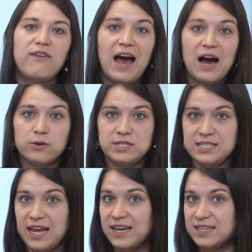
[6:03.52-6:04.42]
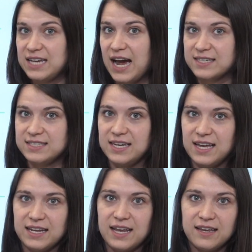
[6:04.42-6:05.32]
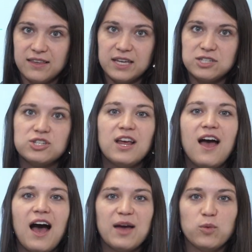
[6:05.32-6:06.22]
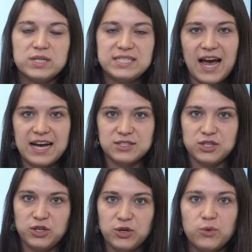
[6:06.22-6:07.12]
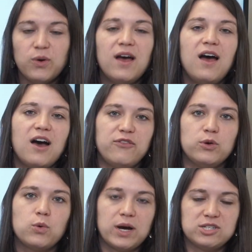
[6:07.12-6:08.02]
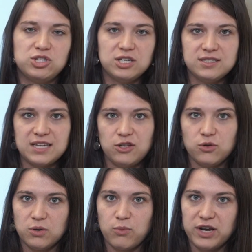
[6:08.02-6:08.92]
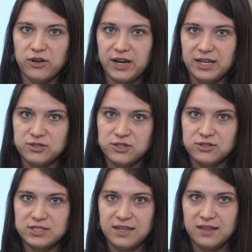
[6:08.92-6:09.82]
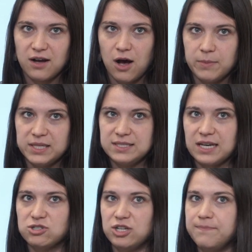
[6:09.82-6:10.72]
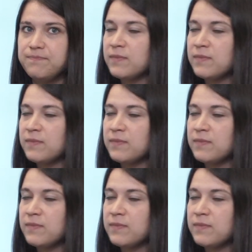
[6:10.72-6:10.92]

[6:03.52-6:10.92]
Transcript: how to take a taxi in English, I want to ask you a few questions, and you can write your answers in the comments section.